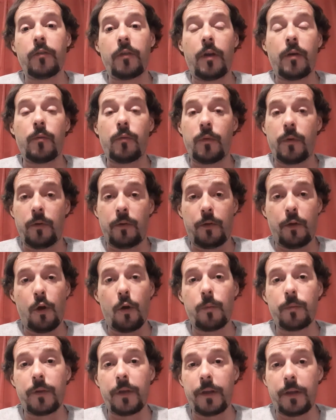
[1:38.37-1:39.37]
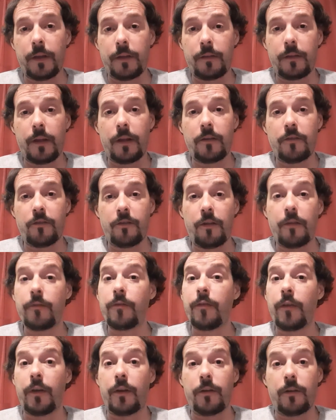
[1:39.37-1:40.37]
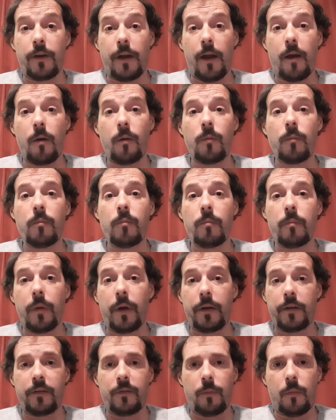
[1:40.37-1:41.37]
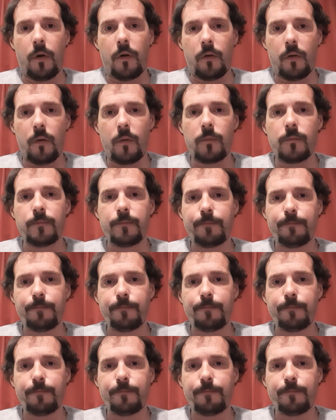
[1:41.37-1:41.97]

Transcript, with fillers: i really hope they get that shit figured out by tomorrow